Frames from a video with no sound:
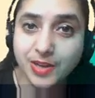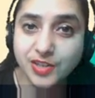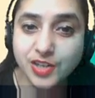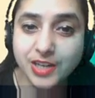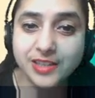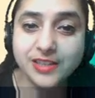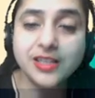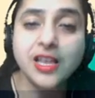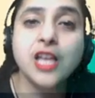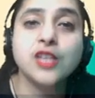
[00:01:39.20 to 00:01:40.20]
our channel.
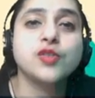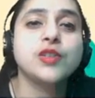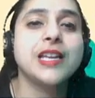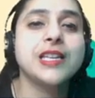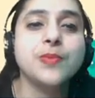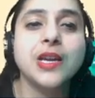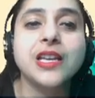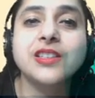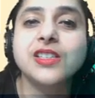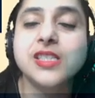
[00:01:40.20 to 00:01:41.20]
So let's
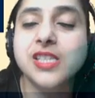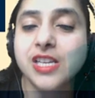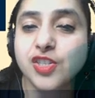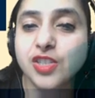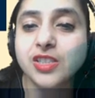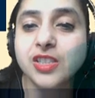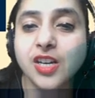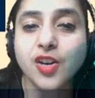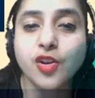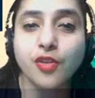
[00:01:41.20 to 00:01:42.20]
begin the session
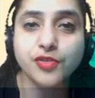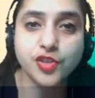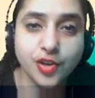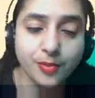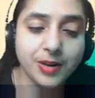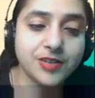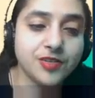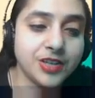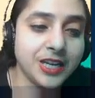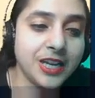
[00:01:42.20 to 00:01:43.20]
3 of
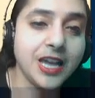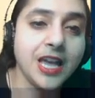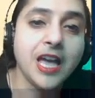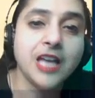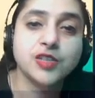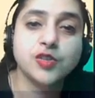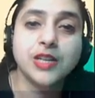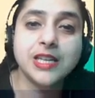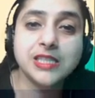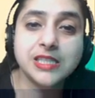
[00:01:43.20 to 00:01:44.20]
geometry. So
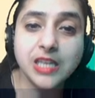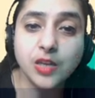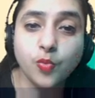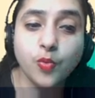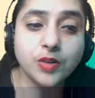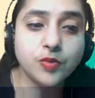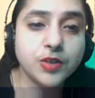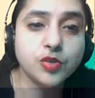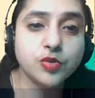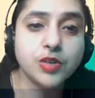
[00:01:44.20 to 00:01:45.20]
let's see what
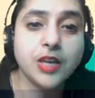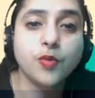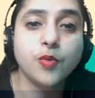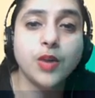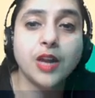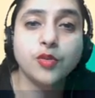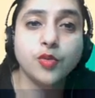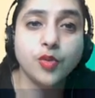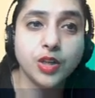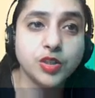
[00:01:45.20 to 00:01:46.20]
today we are
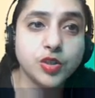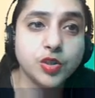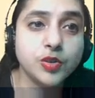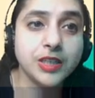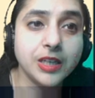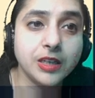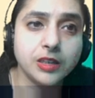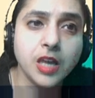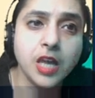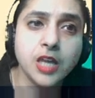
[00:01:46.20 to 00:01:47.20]
going to learn.
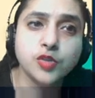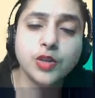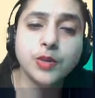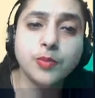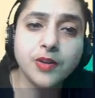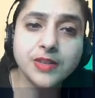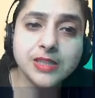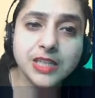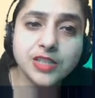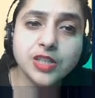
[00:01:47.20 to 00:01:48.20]
So in previous
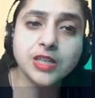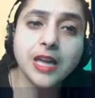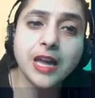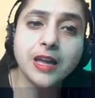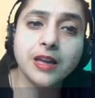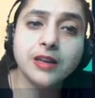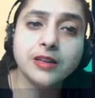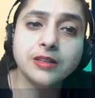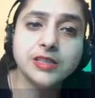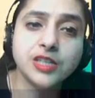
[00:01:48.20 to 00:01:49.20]
session I
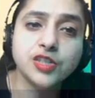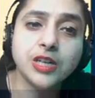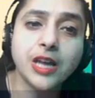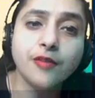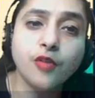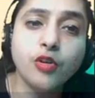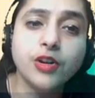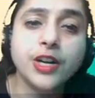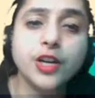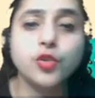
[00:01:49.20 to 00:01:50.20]
have
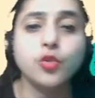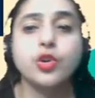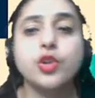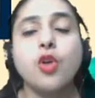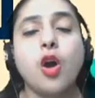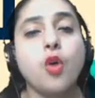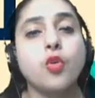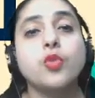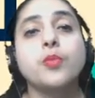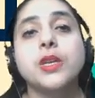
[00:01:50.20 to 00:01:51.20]
already told you how to
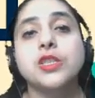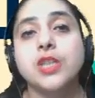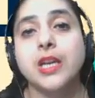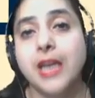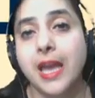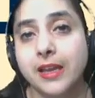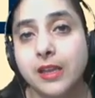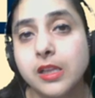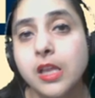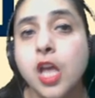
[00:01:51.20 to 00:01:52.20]
measure an angle.
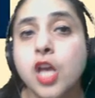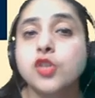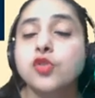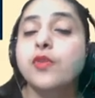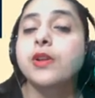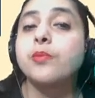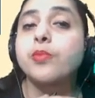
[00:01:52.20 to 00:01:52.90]
So we'll